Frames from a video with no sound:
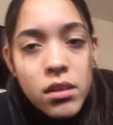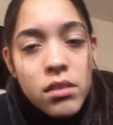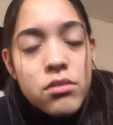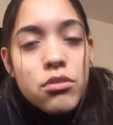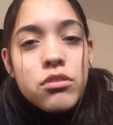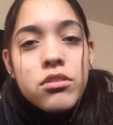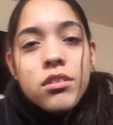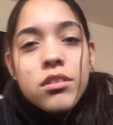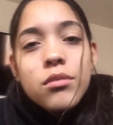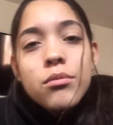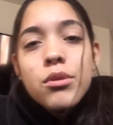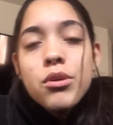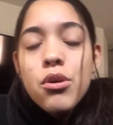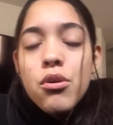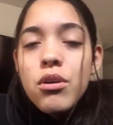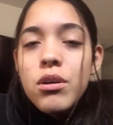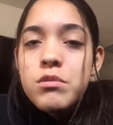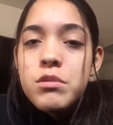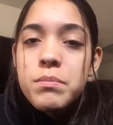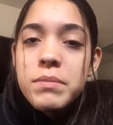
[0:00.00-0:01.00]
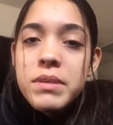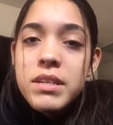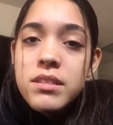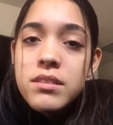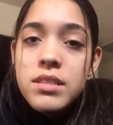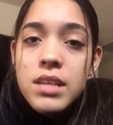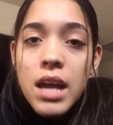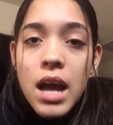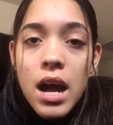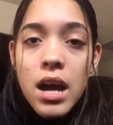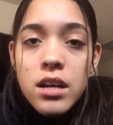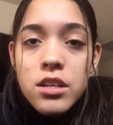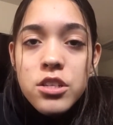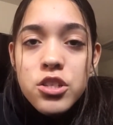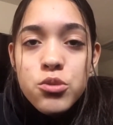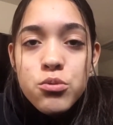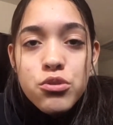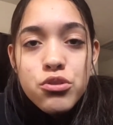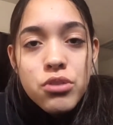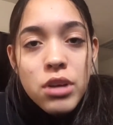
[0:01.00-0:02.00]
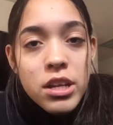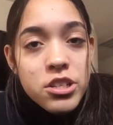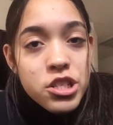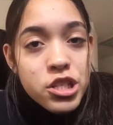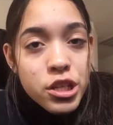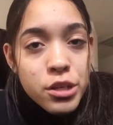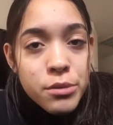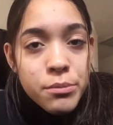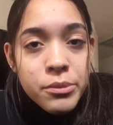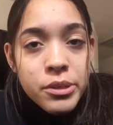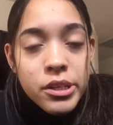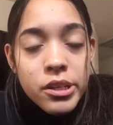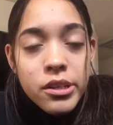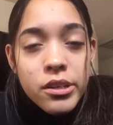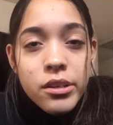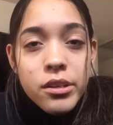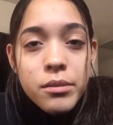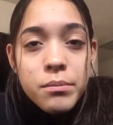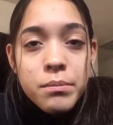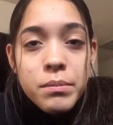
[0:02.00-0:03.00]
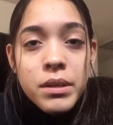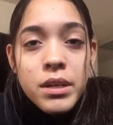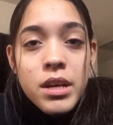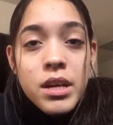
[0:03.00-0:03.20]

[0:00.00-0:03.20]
So she would go up to me and say hi. She would try to cheer me up.